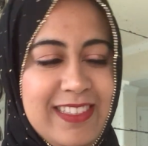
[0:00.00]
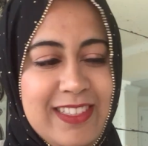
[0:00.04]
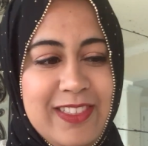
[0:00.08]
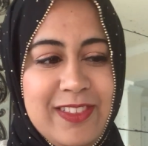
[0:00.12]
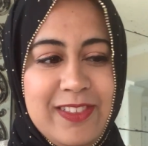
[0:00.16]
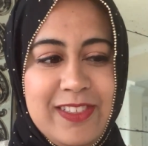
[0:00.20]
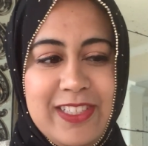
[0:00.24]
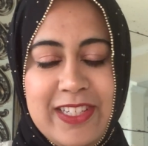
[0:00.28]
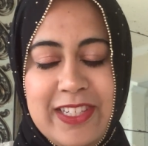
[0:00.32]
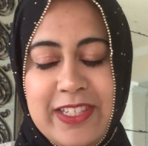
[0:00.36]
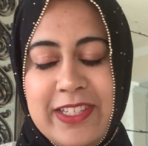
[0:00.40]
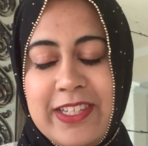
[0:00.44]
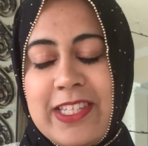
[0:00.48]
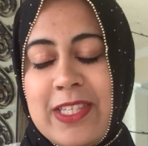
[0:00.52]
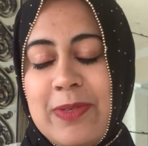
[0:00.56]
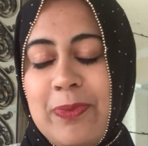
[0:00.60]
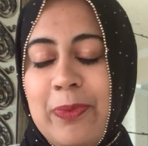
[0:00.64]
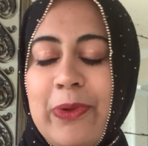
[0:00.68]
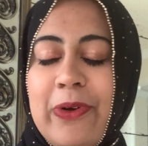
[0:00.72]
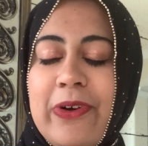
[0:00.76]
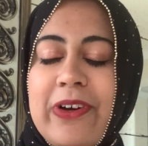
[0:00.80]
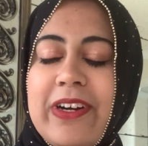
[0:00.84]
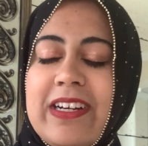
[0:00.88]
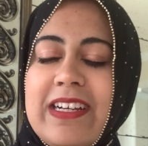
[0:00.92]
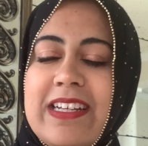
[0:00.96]
just
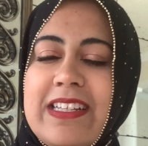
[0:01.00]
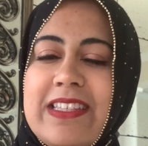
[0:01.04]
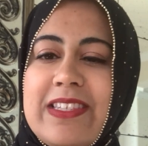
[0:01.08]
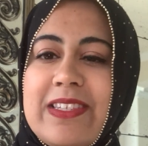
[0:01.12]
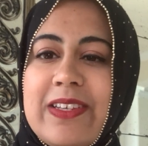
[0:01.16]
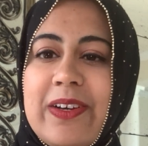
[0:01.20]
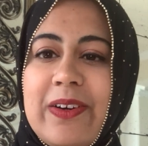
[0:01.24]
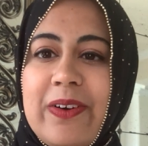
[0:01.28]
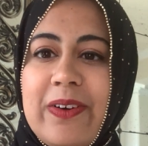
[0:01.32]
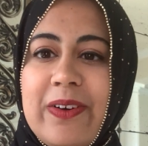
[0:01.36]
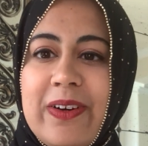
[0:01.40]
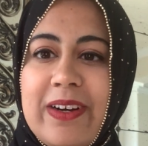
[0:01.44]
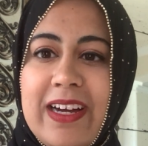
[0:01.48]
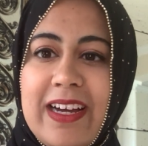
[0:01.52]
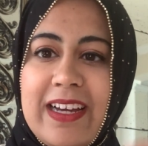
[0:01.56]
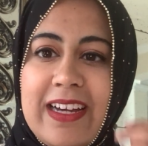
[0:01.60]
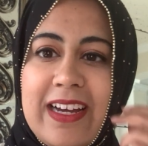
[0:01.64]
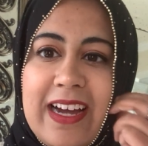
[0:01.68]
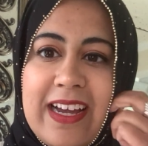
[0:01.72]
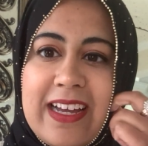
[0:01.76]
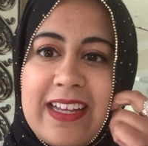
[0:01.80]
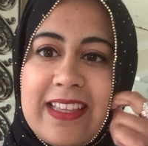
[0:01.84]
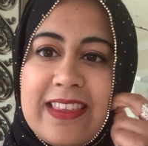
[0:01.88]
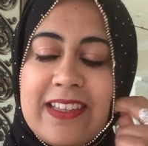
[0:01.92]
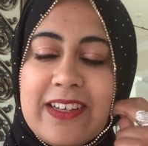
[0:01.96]
explore. And so I
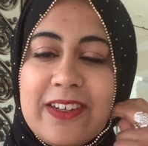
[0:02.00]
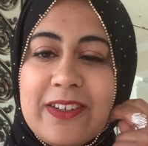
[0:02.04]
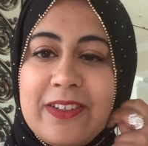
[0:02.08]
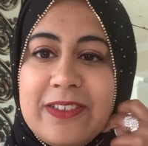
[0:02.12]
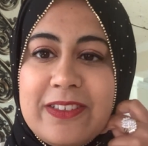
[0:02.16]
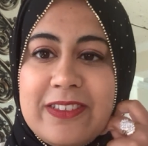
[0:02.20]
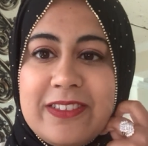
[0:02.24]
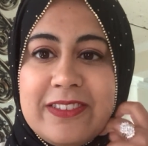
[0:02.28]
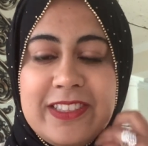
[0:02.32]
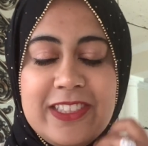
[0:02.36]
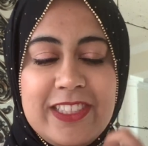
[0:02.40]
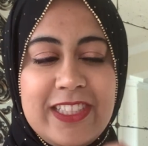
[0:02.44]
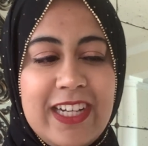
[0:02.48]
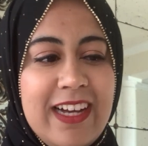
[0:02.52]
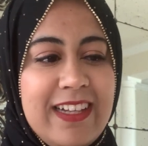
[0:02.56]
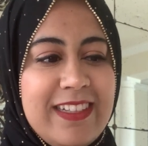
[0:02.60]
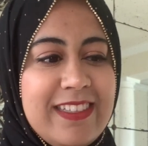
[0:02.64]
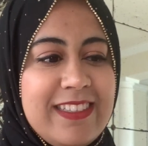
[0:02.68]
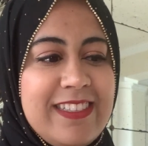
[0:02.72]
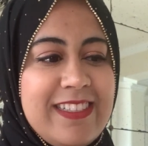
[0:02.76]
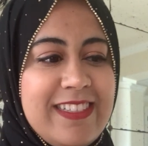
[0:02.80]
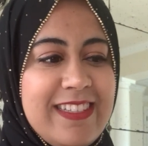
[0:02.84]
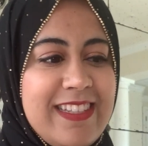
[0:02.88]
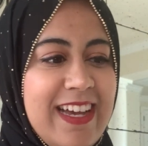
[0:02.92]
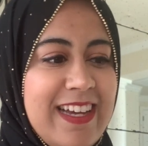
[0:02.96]
hiked the hoodoos
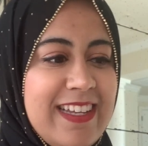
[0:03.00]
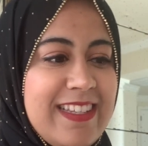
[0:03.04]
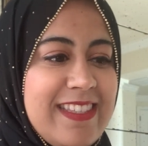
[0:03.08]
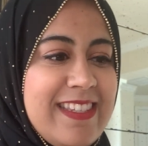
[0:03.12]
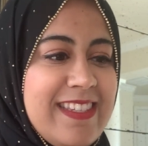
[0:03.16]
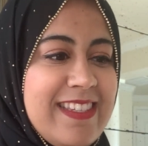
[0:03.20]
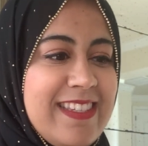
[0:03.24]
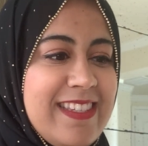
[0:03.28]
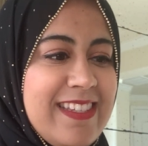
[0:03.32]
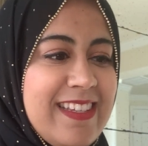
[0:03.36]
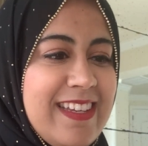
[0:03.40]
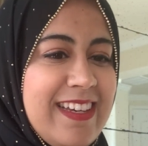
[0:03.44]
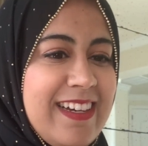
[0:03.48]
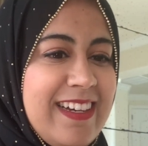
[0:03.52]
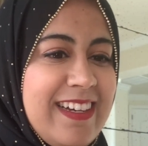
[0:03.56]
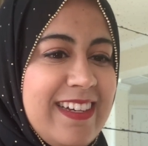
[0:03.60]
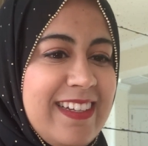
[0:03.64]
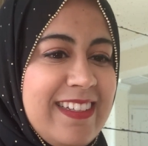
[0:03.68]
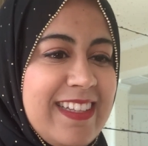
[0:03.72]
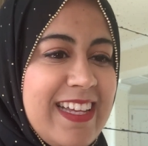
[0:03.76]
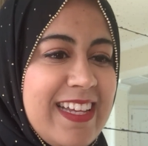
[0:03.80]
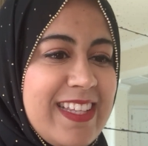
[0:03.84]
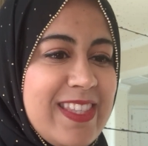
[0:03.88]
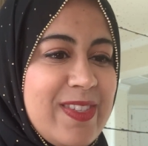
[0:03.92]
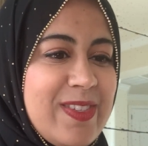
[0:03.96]
challenge. That
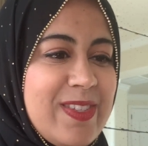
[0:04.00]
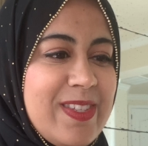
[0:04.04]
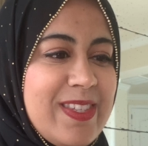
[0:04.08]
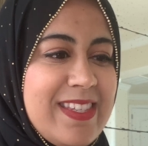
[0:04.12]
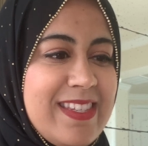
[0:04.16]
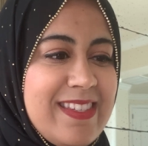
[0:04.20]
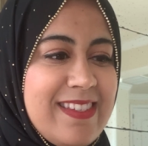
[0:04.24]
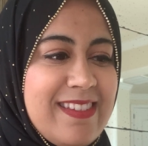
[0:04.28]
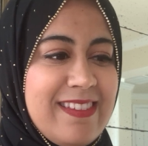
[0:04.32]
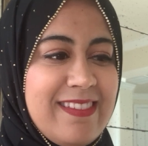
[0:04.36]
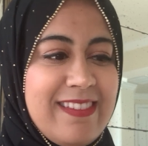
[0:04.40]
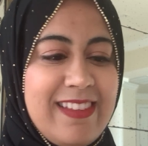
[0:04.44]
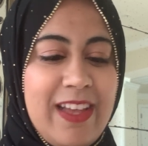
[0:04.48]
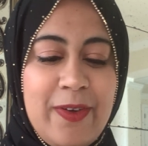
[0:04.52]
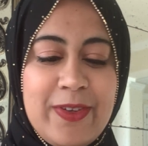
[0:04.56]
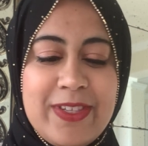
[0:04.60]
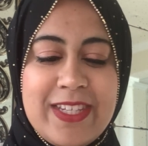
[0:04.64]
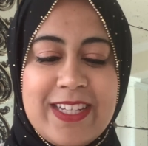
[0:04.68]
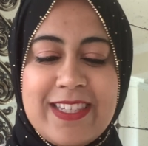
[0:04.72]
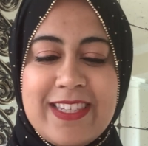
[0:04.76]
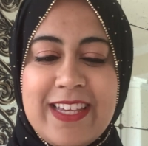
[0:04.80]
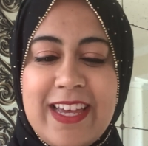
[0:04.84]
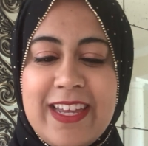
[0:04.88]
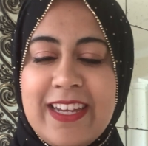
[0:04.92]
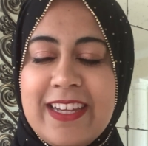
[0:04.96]
was
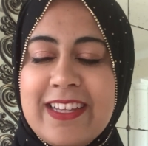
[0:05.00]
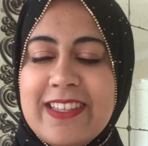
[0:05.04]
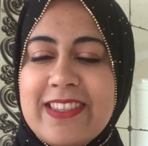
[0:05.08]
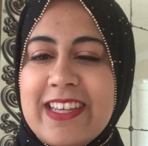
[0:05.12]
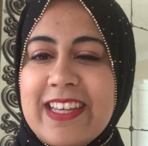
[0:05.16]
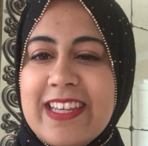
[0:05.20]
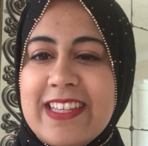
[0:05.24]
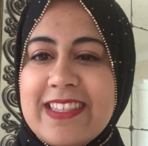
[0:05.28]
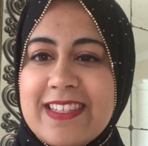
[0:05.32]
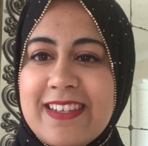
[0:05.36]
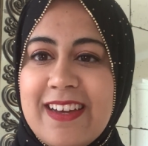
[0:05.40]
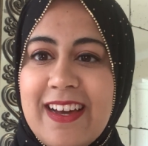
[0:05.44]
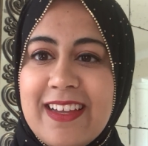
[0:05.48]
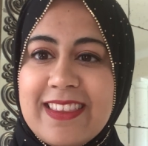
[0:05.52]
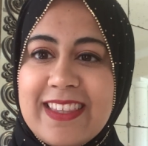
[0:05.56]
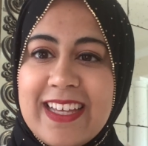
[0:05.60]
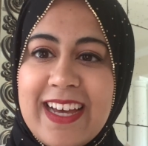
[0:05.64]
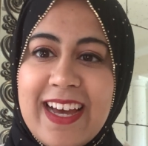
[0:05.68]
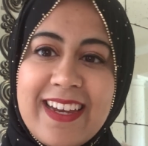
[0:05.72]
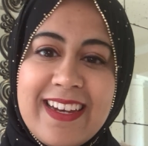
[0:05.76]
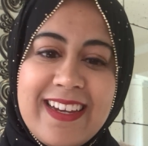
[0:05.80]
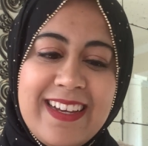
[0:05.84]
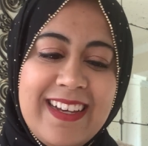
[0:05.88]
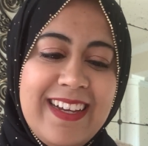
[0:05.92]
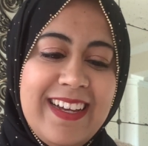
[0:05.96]
exciting. The kids got that.